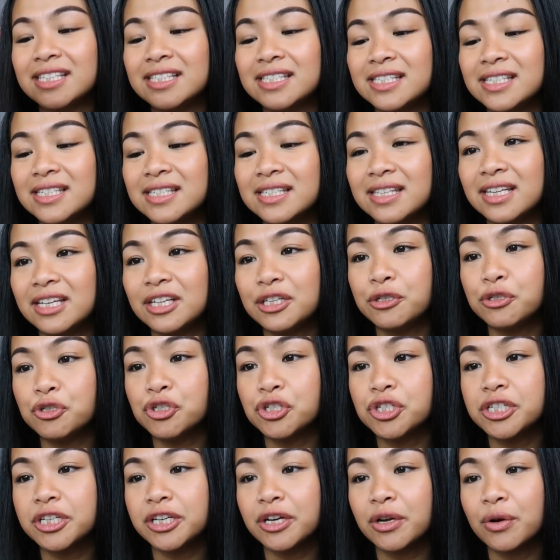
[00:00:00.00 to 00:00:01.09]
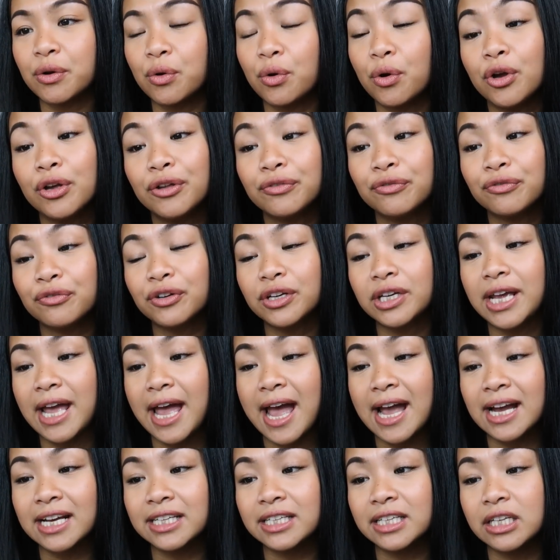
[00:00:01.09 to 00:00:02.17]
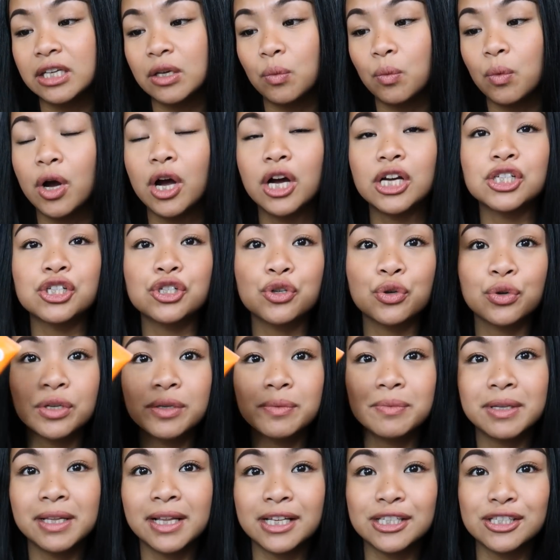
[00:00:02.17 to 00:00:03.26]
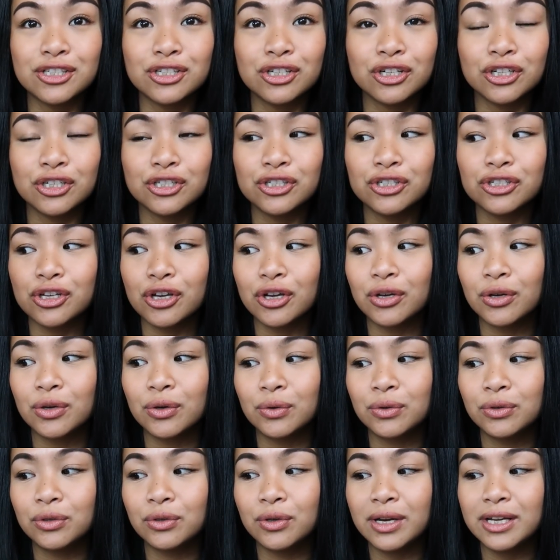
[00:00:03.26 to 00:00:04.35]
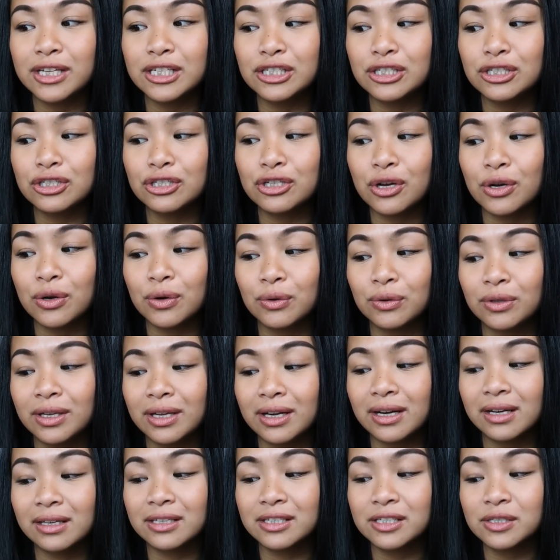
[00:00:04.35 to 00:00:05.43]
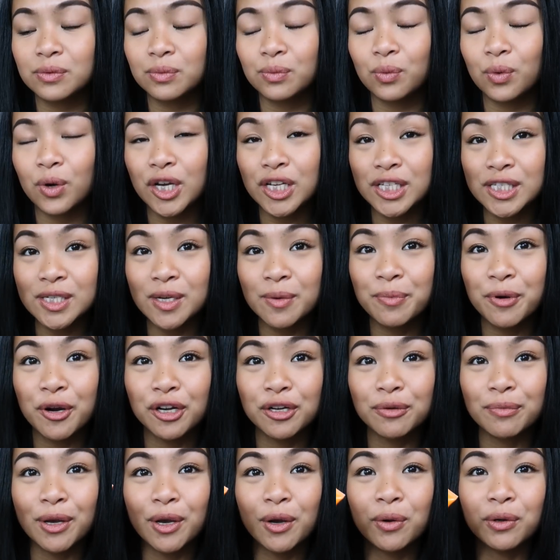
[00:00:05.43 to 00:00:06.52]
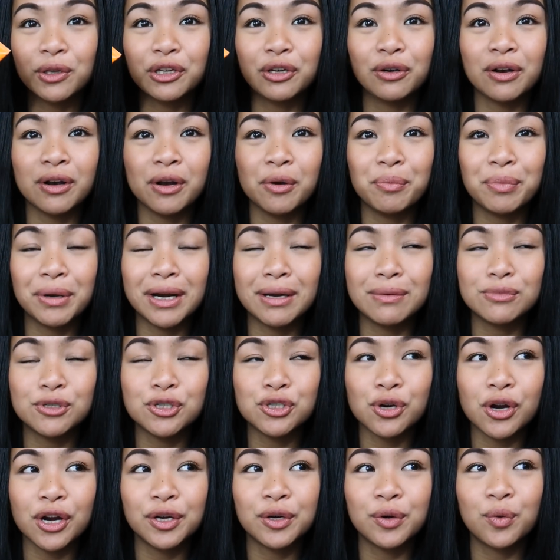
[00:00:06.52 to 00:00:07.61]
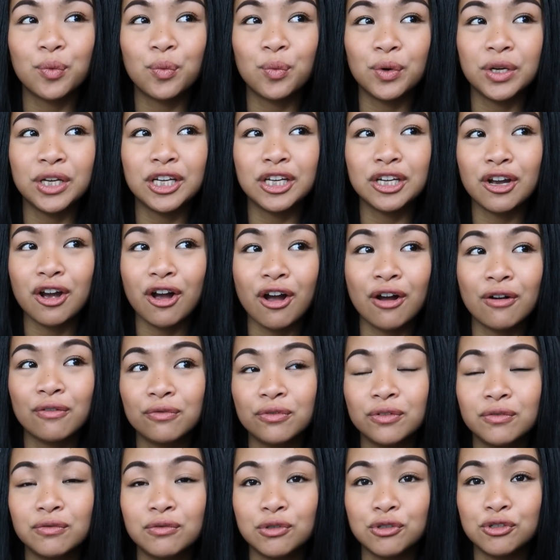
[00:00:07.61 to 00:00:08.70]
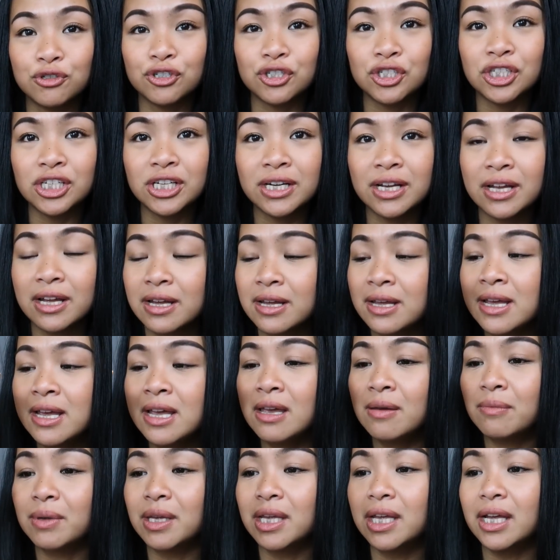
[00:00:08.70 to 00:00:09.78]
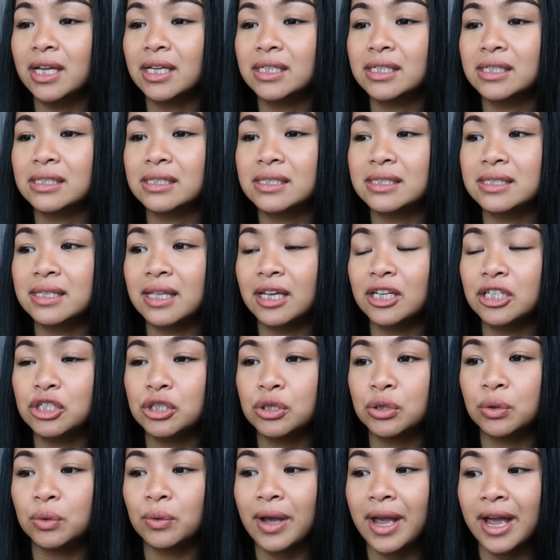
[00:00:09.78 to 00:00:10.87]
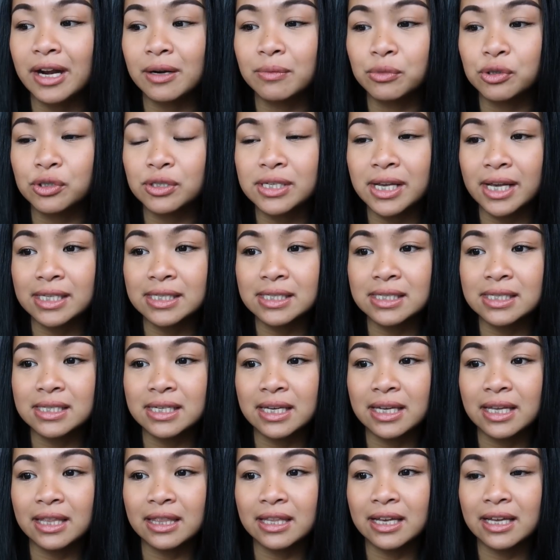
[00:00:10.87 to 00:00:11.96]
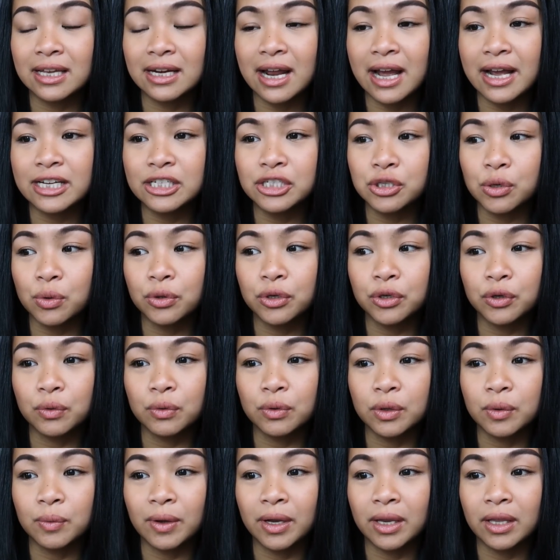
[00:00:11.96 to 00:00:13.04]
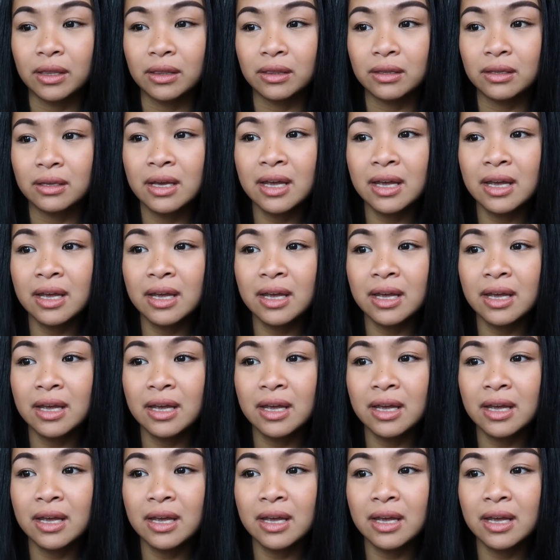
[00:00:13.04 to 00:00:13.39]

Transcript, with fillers: this is the Neutrogena Oil-Free Acne Wash Cream Cleanser. So you guys know that this was a part of my holy grail, but I'm trying to wean off of Neutrogena because they do animal testing that I don't agree with.